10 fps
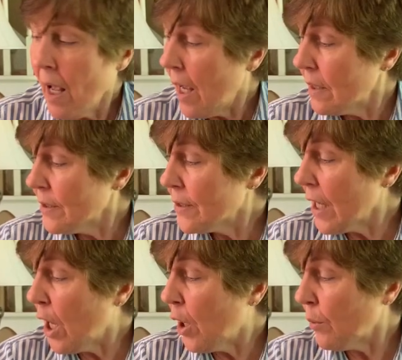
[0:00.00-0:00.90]
And
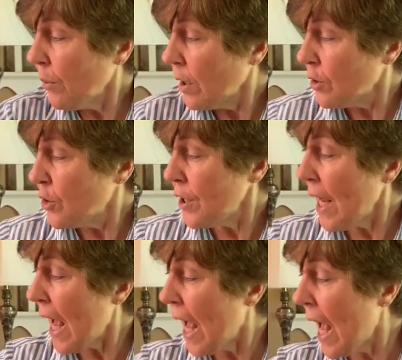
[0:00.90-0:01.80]
so she
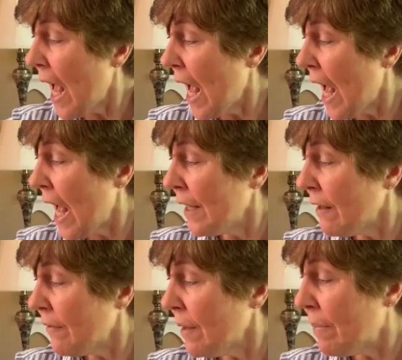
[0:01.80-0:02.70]

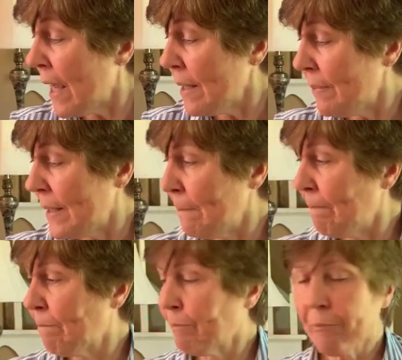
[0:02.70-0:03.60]
had the baby.
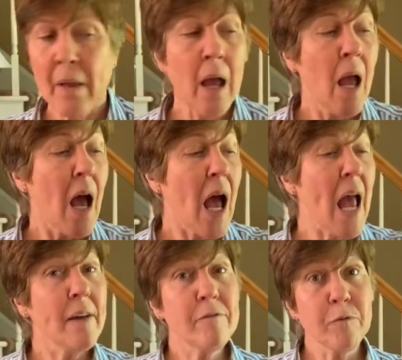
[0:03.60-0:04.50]

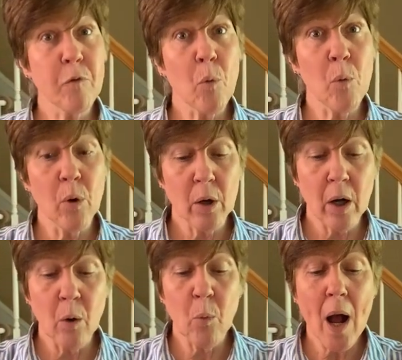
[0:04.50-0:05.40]
And for
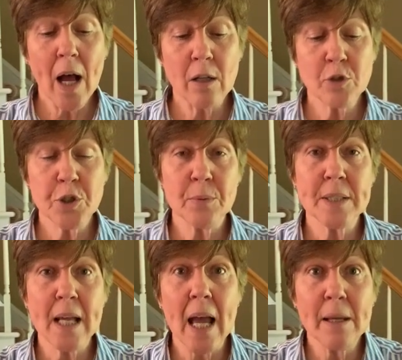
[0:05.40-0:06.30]
a while, she
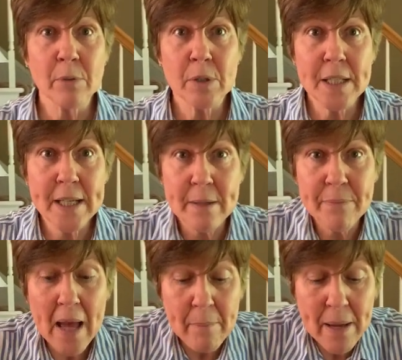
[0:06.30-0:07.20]
was able to
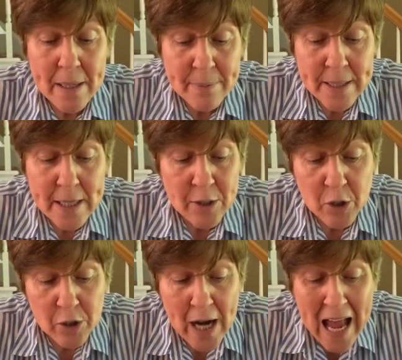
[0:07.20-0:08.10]
keep that baby in
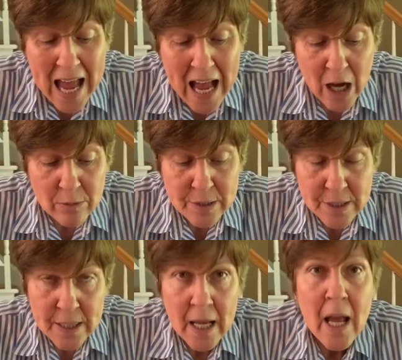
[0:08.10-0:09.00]
her house.